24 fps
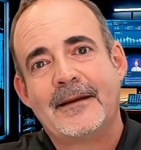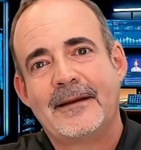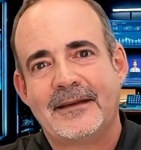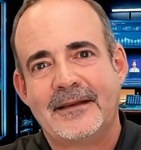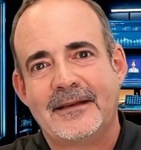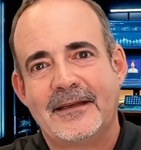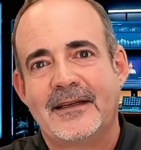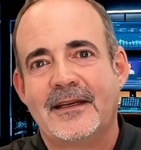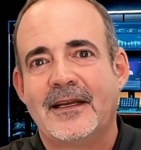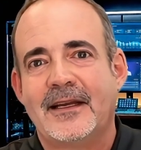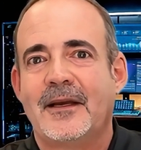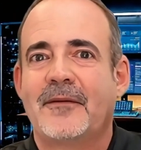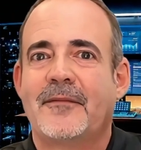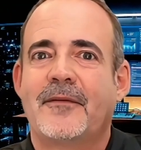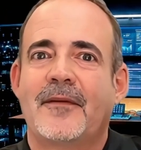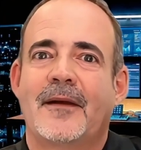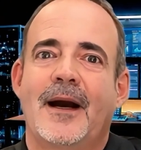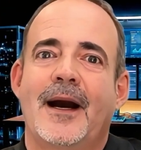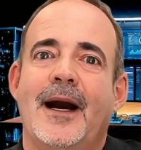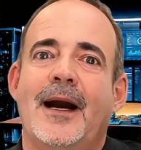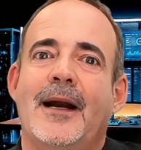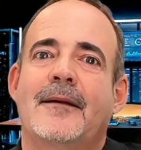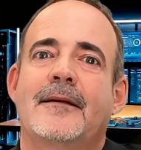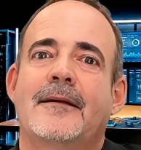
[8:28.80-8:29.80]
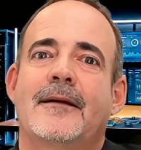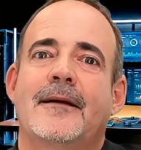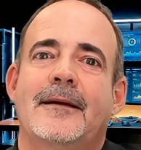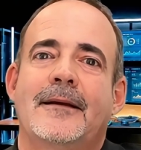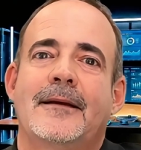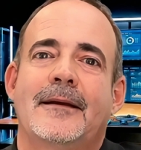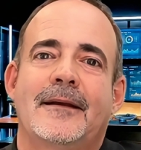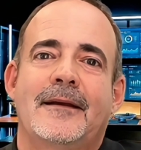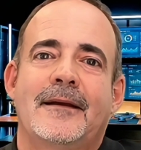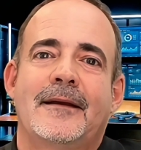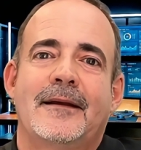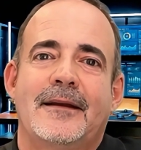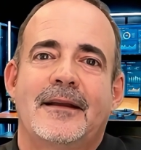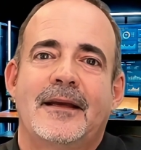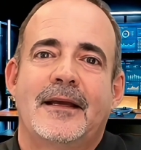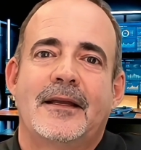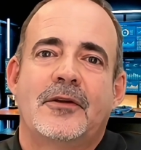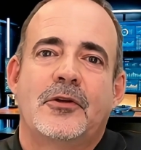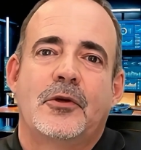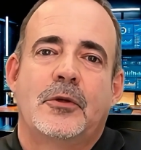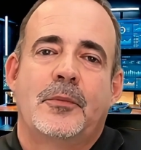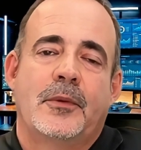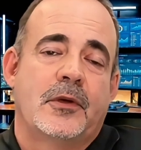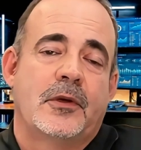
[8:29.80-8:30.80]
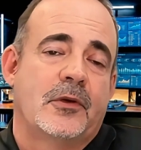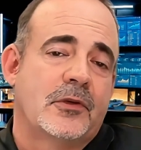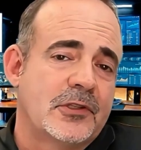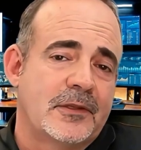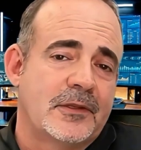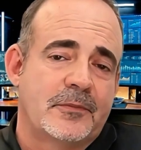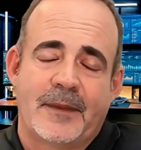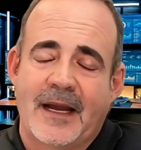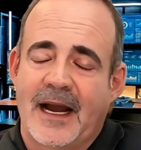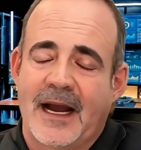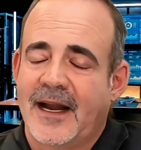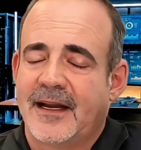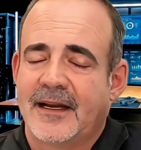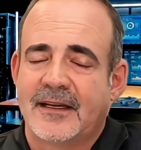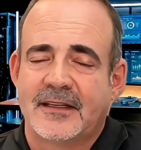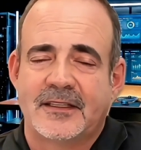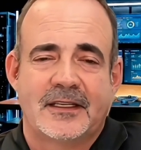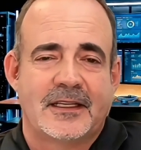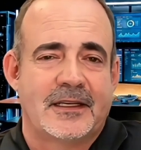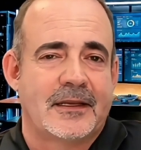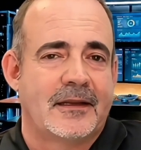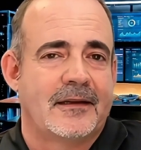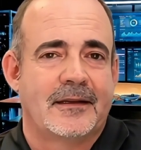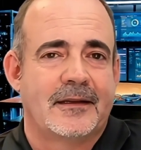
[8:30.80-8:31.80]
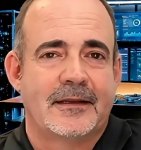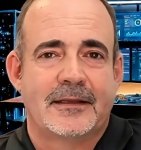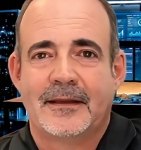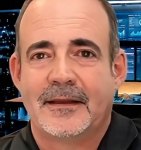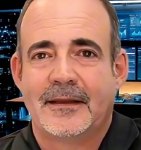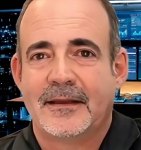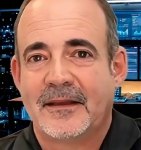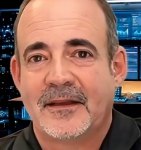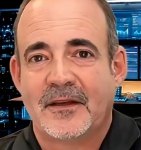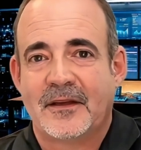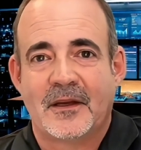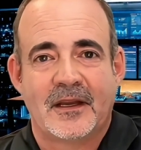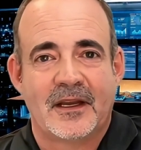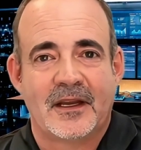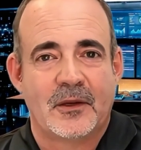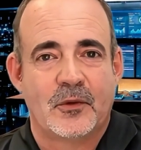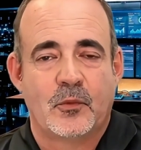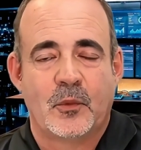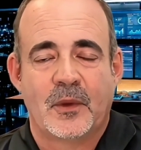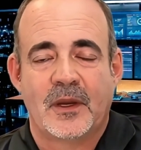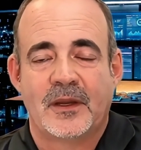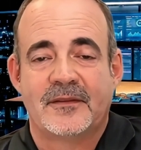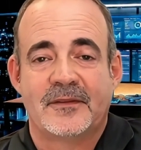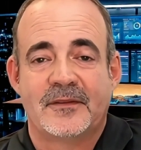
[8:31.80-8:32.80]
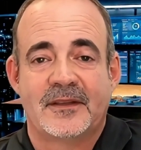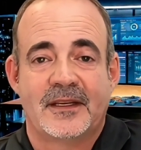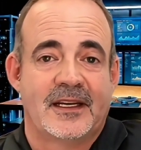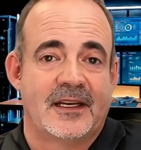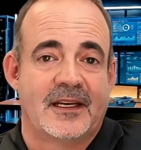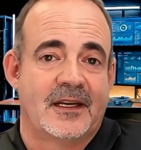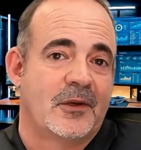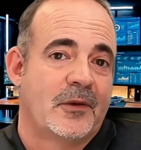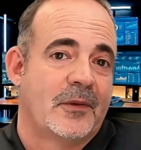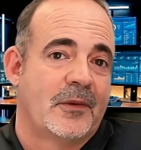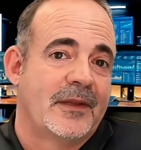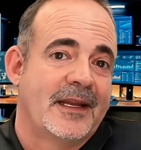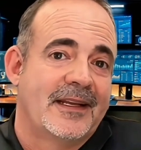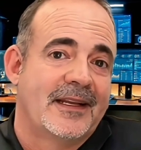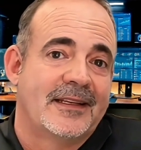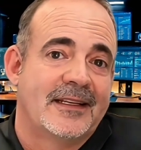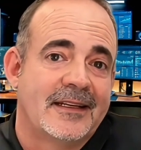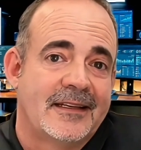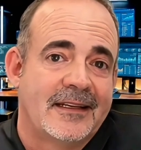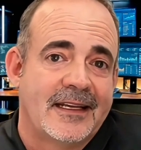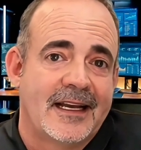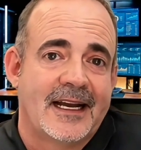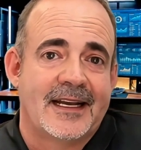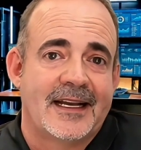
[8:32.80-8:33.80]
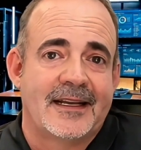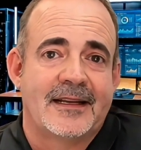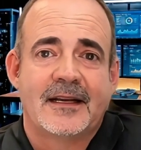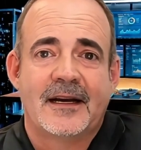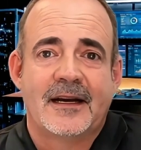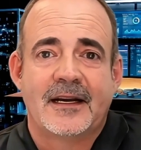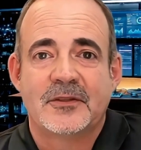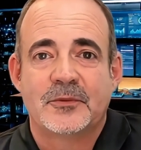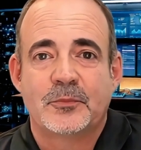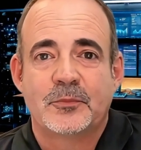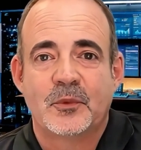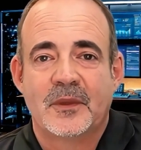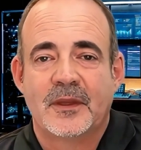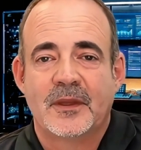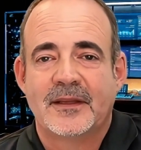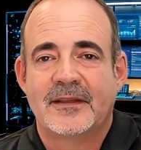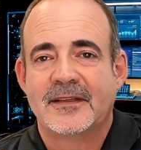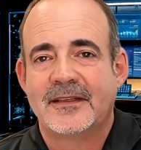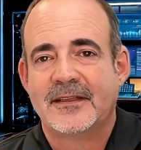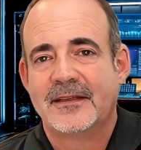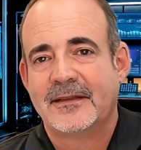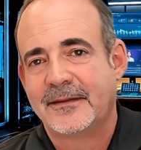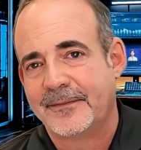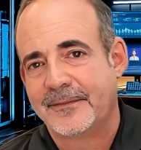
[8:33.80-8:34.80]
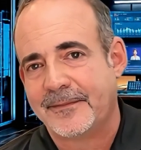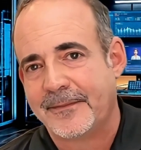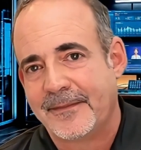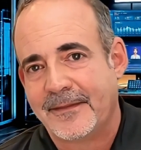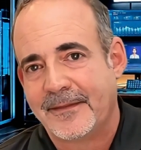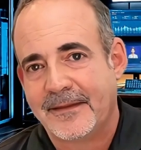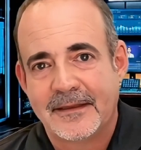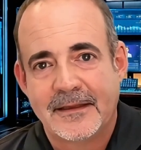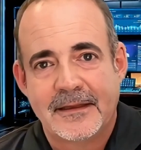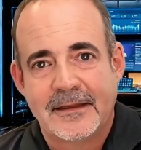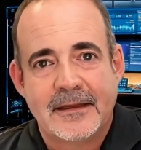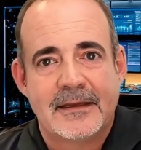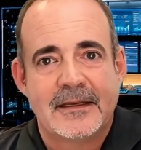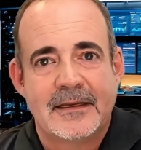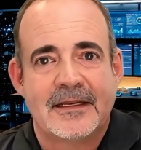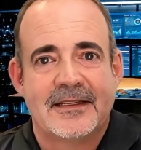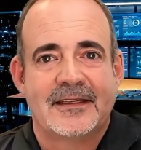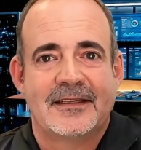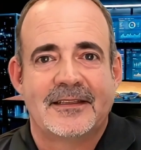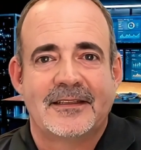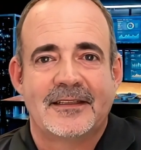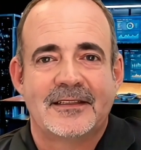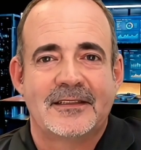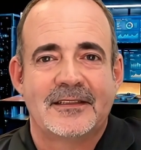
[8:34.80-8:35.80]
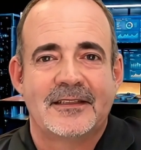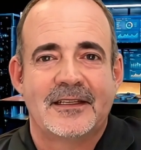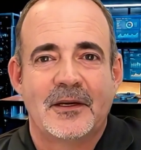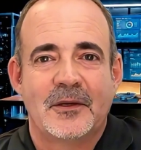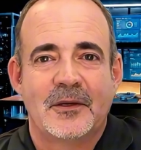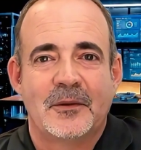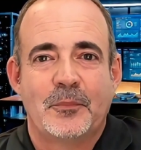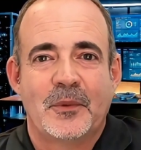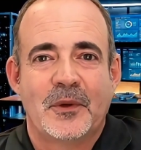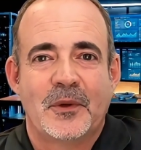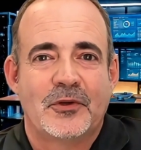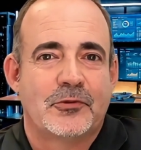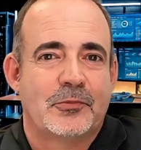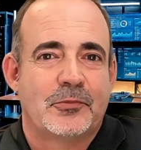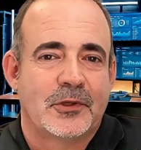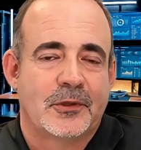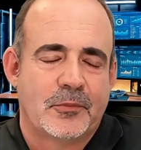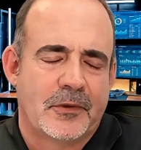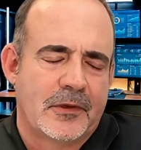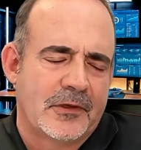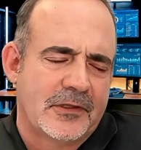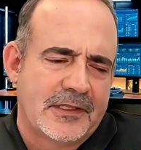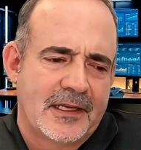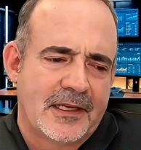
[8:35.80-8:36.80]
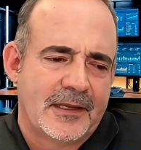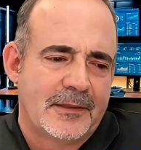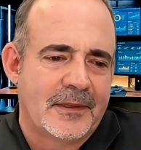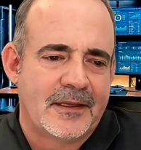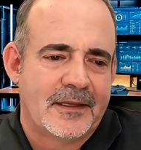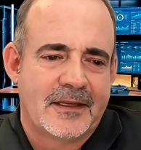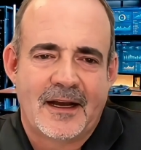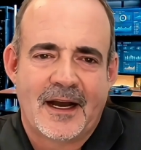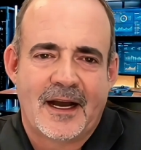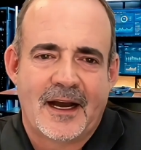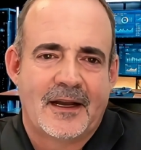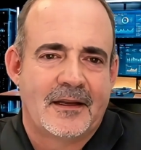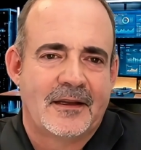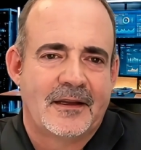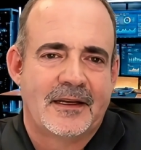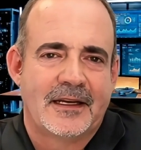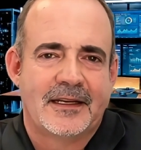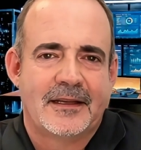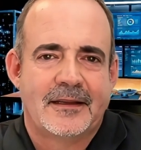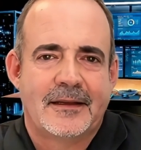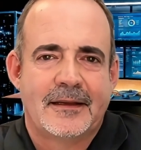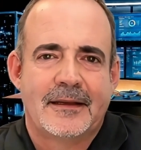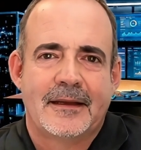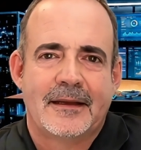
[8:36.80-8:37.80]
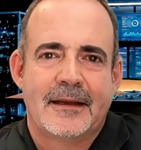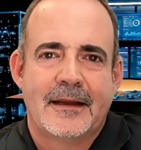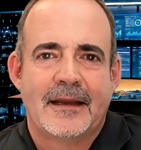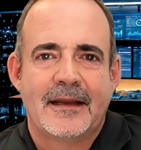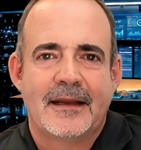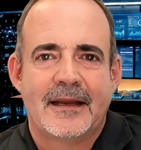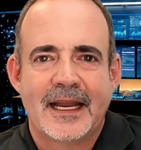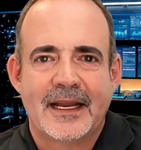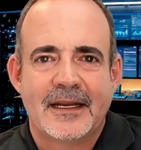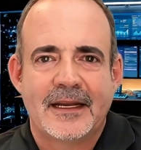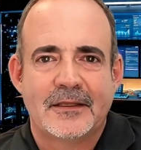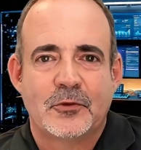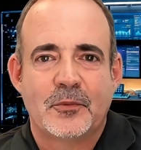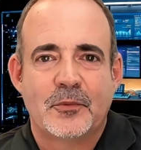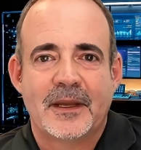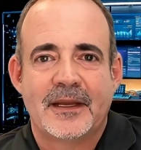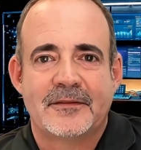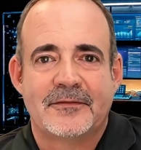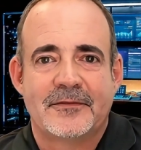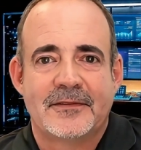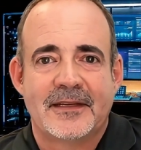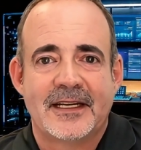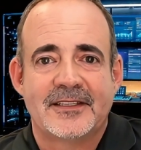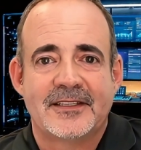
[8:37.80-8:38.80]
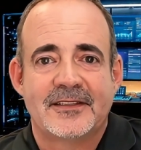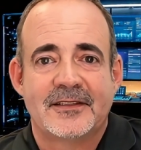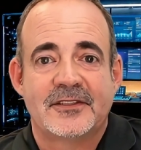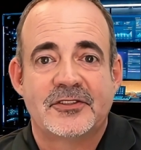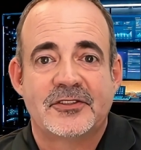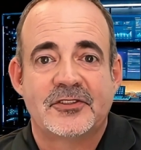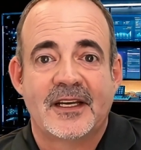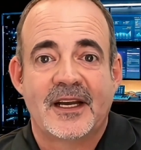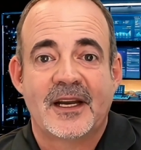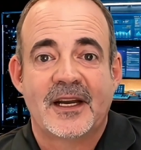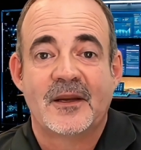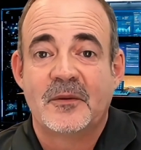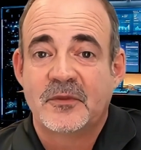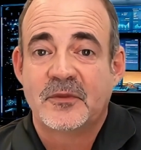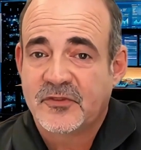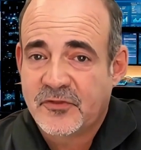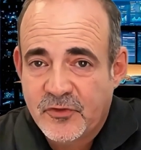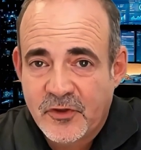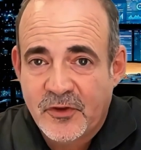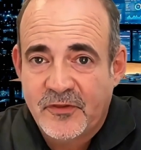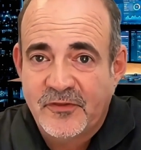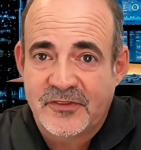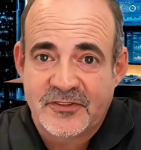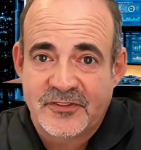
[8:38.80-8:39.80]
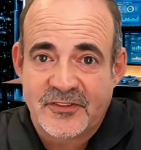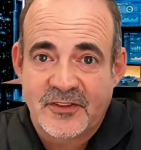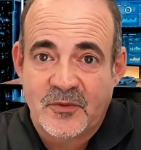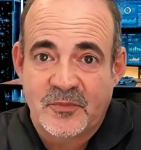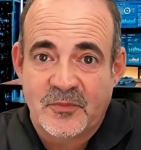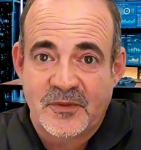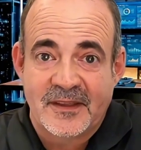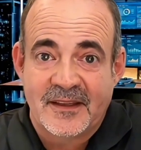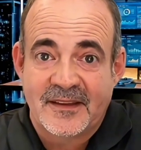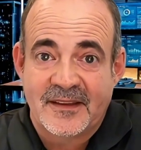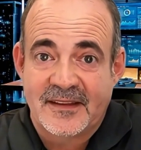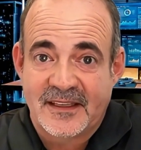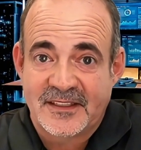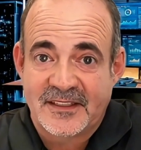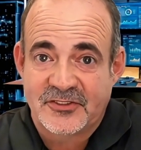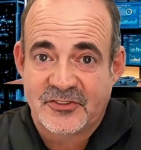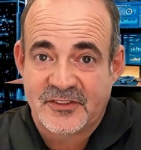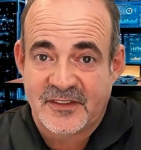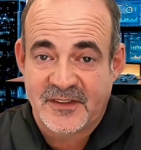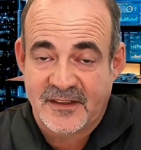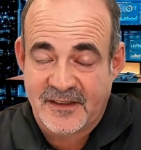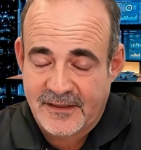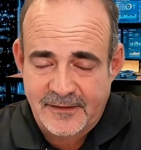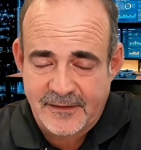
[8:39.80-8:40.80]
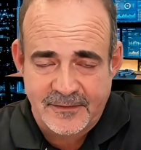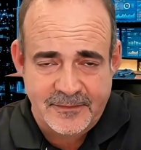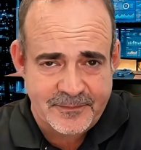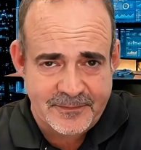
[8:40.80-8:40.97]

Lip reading: Skill 5. Distribution packaging, turning one video into 10 touch points. This is the skill most people skip entirely, and it's why faceless channels grow slower than they should.